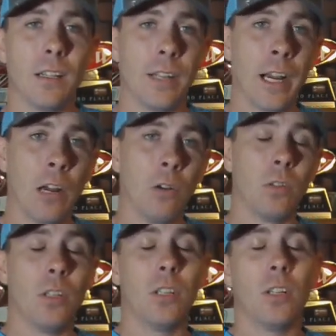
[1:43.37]
Now,
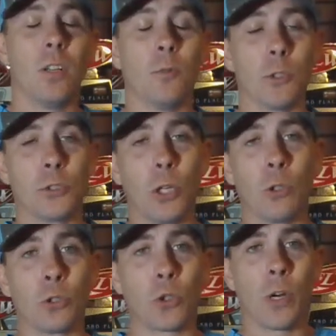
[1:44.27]
for
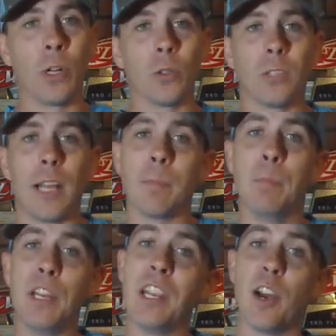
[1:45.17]
certain trails like
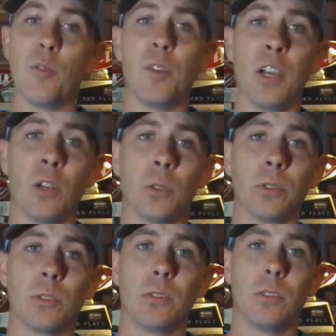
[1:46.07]

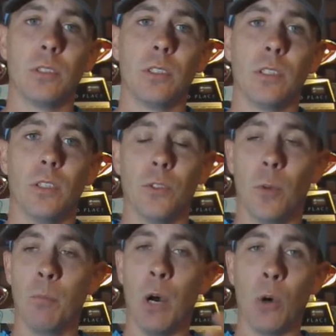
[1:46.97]
BFLs, the
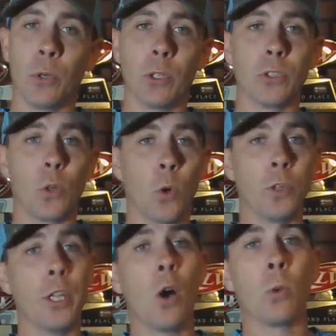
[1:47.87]
boaters or
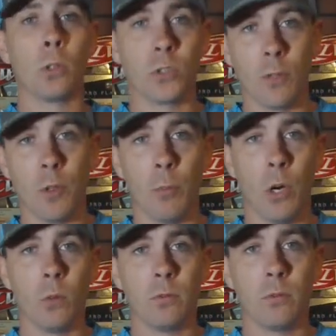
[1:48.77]
the owners of the
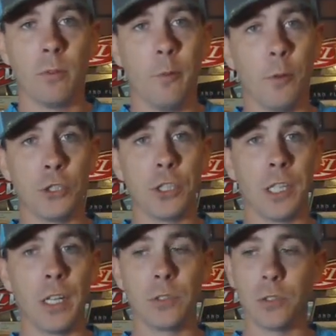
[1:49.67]
boat fish
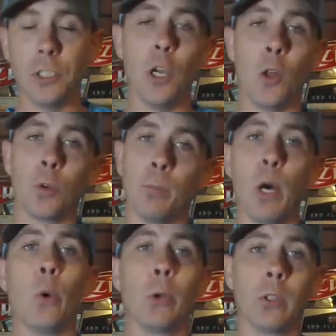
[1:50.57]
against the other
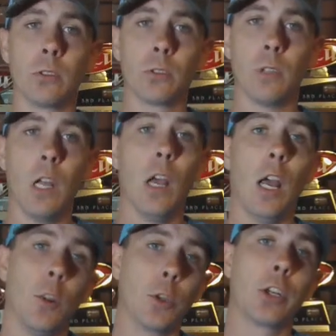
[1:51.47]
boaters,
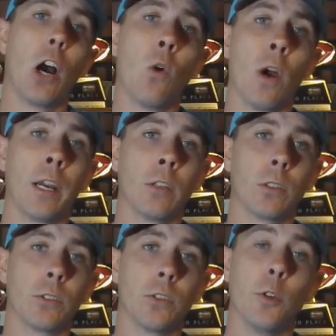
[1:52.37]
and the
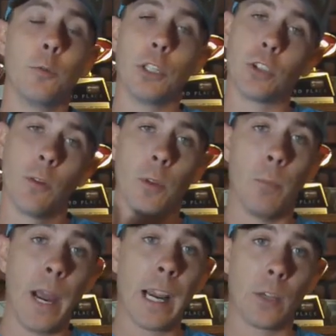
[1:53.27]
co-anglers who fish off the
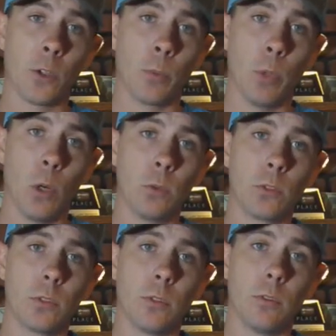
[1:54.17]
back of their
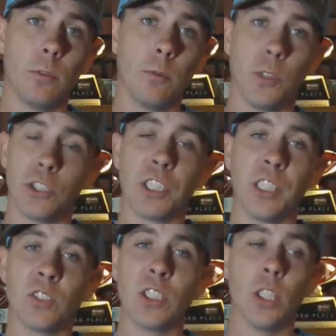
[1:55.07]
boats fish
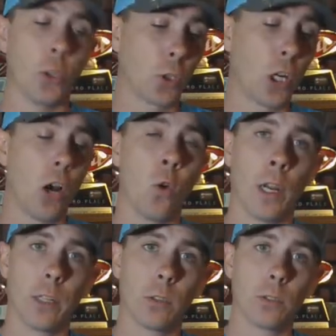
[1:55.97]
against the other
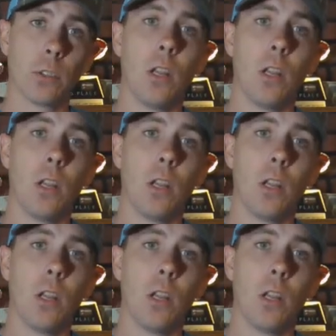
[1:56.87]
co-anglers.